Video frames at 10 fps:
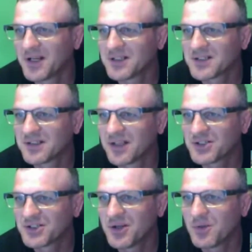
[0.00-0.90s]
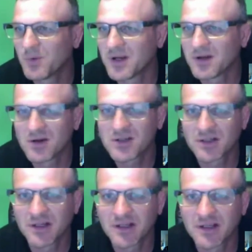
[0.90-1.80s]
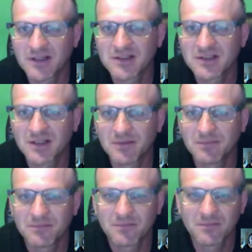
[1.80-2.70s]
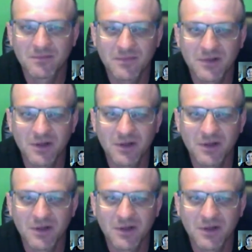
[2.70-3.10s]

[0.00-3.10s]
I'll show you what it looks like. I just did